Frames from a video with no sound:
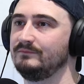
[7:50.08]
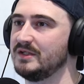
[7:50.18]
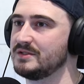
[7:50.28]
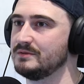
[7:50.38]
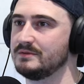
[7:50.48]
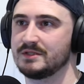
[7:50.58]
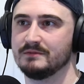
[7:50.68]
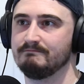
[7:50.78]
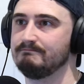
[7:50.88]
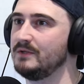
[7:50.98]
Wrestled
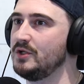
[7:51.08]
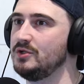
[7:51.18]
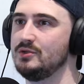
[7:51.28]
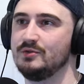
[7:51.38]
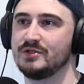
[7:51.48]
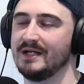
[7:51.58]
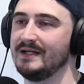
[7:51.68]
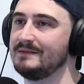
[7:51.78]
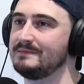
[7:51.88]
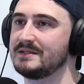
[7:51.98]
some huge
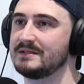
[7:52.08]
names.